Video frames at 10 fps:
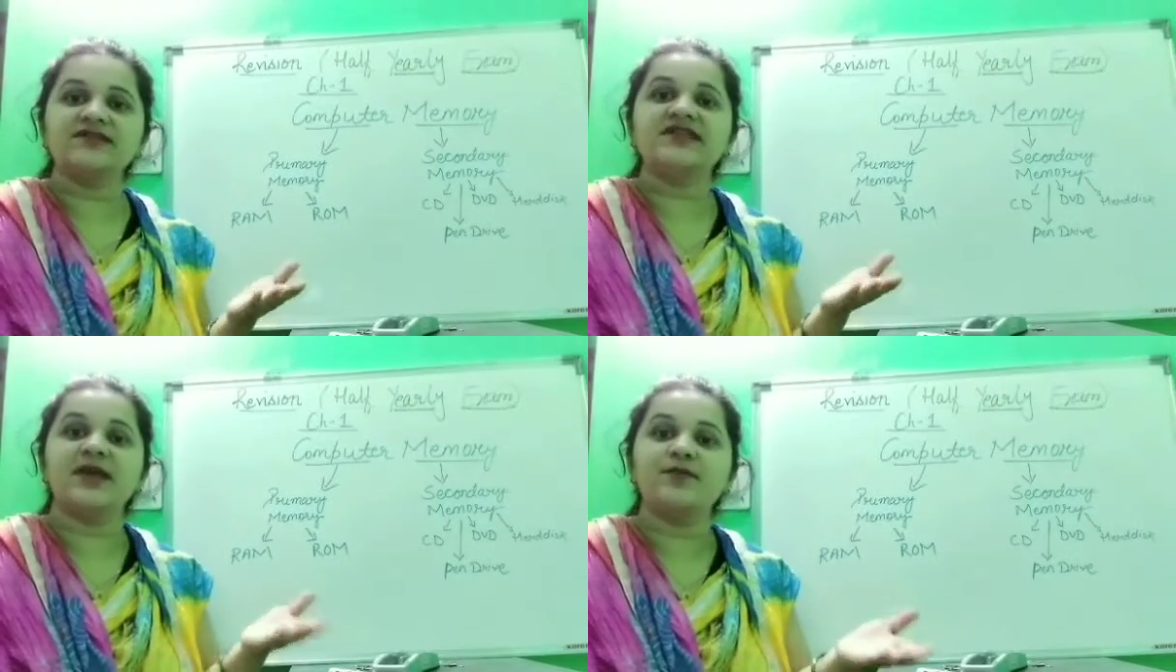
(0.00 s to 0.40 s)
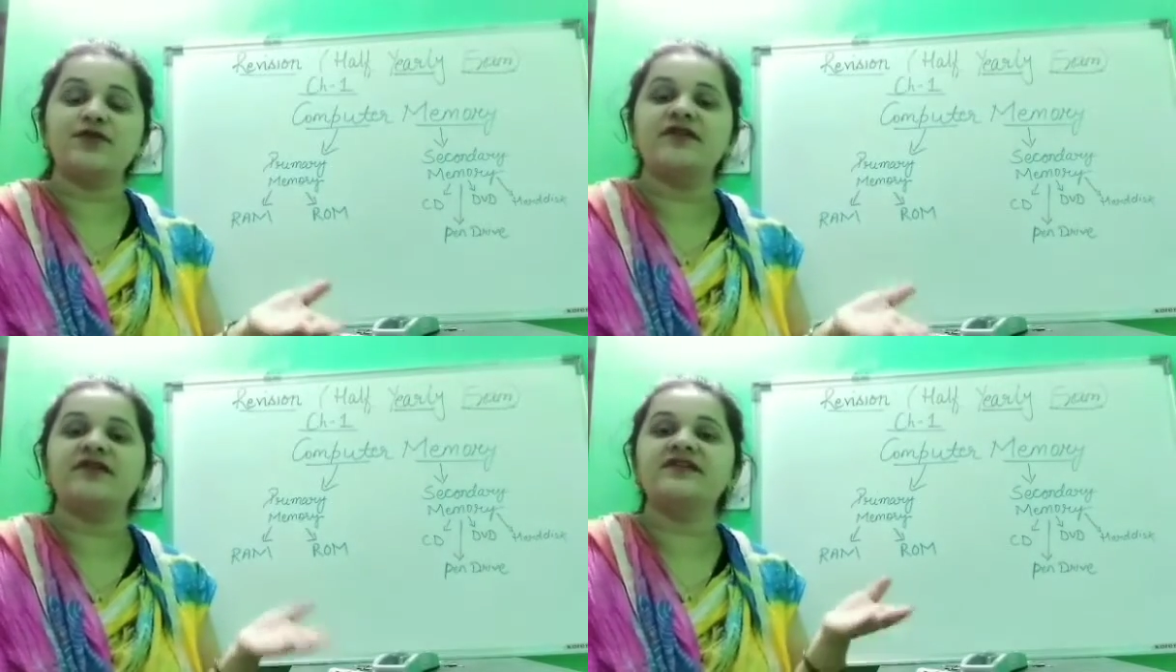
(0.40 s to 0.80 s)

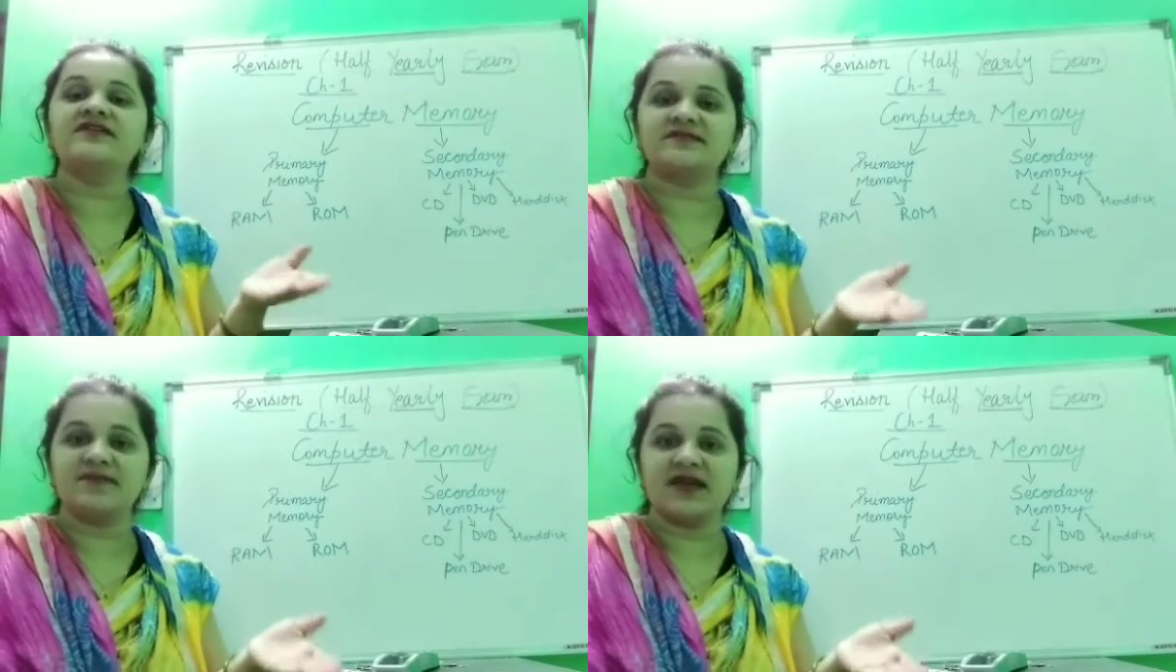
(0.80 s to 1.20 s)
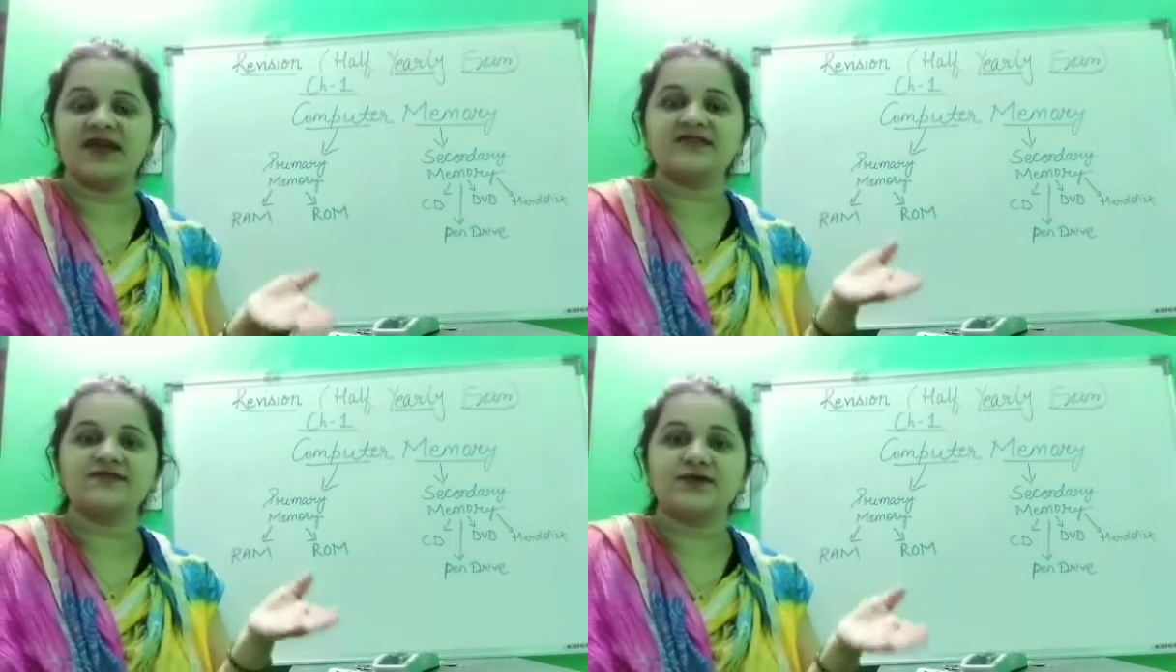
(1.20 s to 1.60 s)
temporary
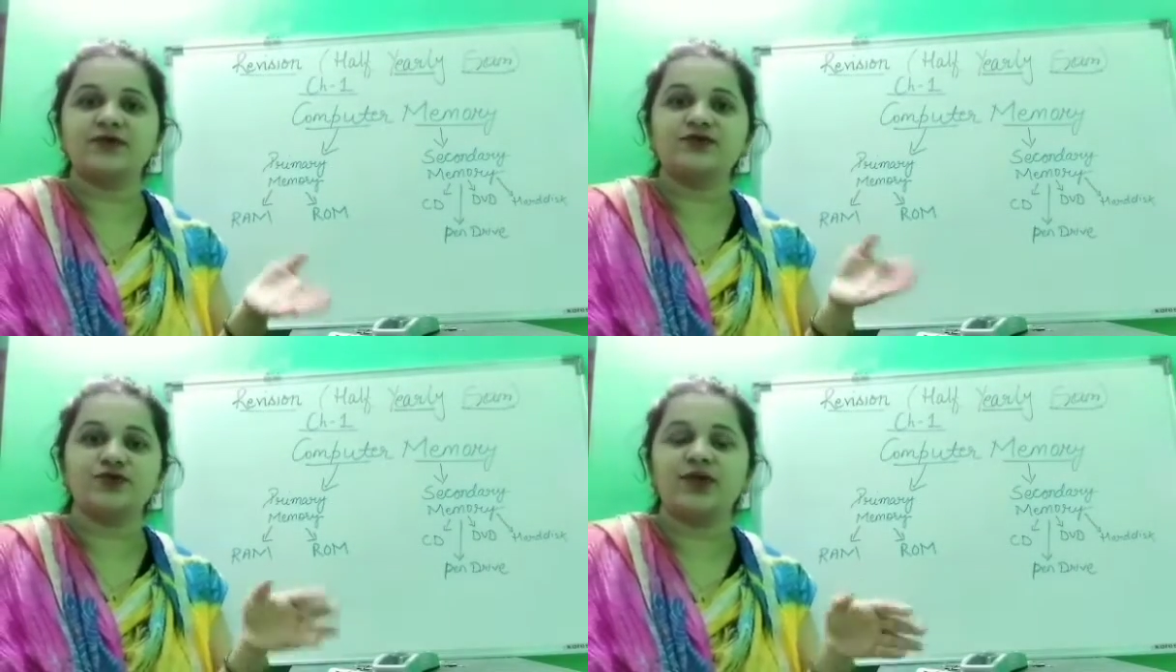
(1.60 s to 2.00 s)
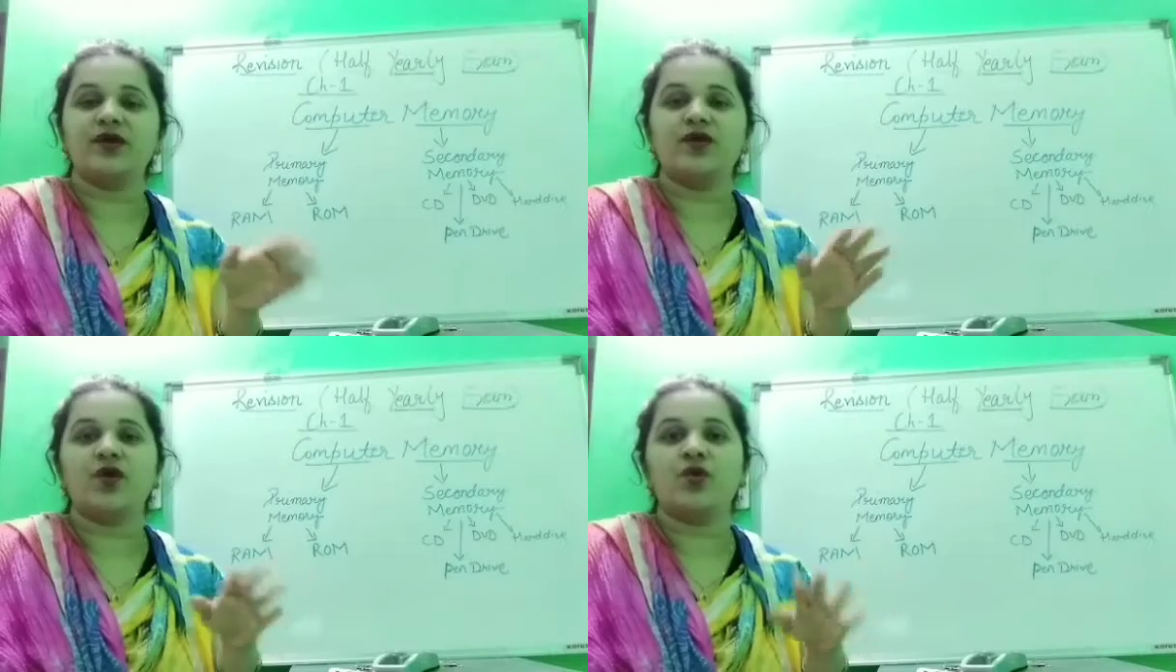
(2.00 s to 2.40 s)
space for
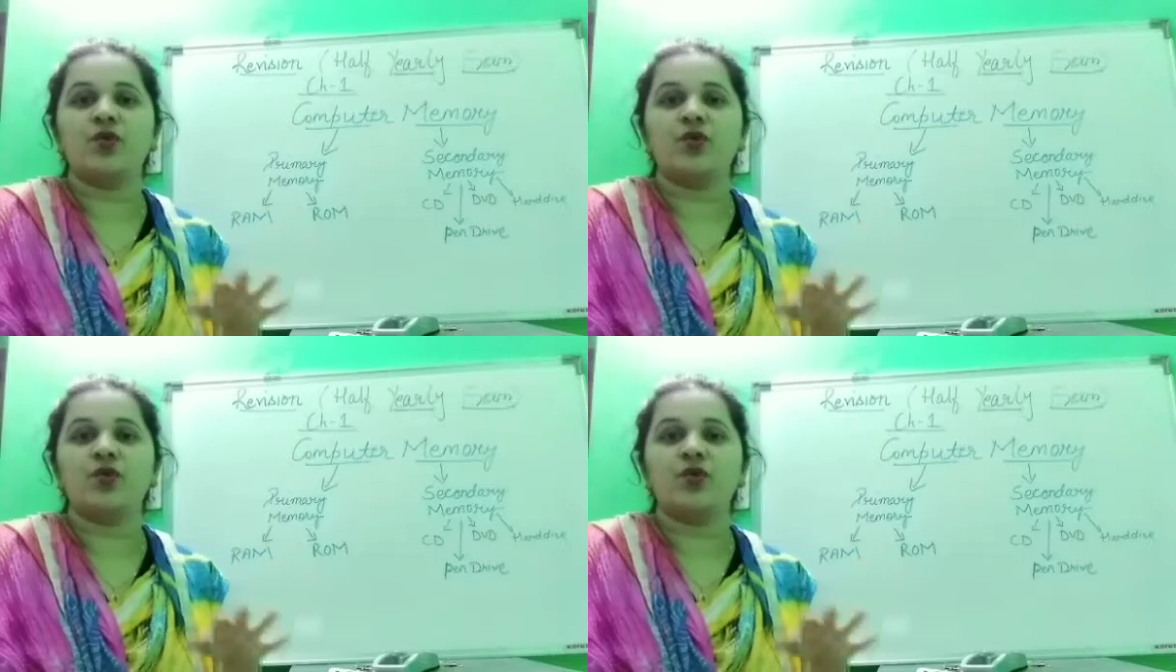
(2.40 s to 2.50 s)
doing your